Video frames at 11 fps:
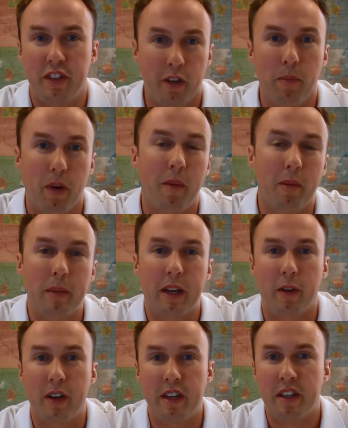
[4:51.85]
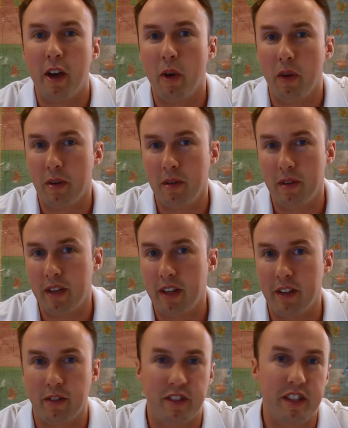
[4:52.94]
They'll probably already know, and uh,
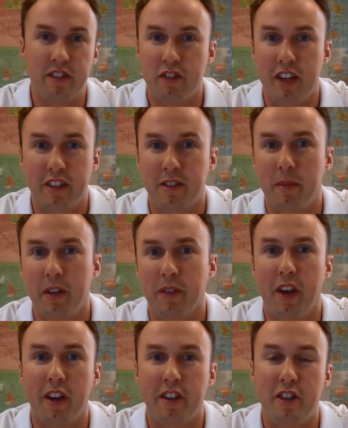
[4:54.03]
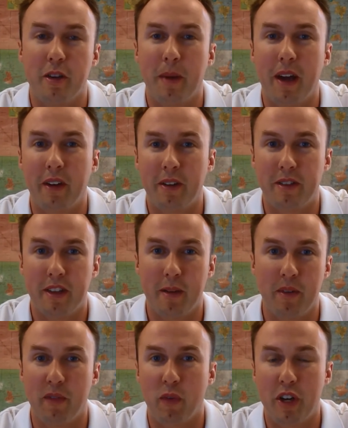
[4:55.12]
there's a decent chance somebody will talk to you about it uh,
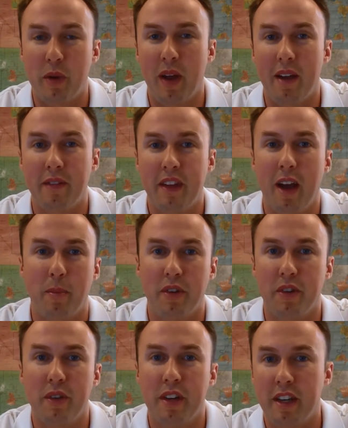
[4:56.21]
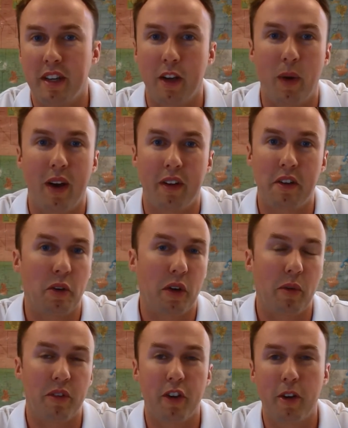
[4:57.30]
before you have the opportunity to go out on your
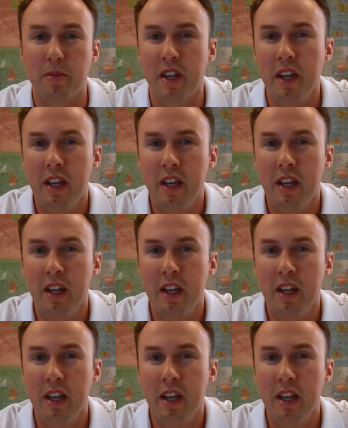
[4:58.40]
own terms.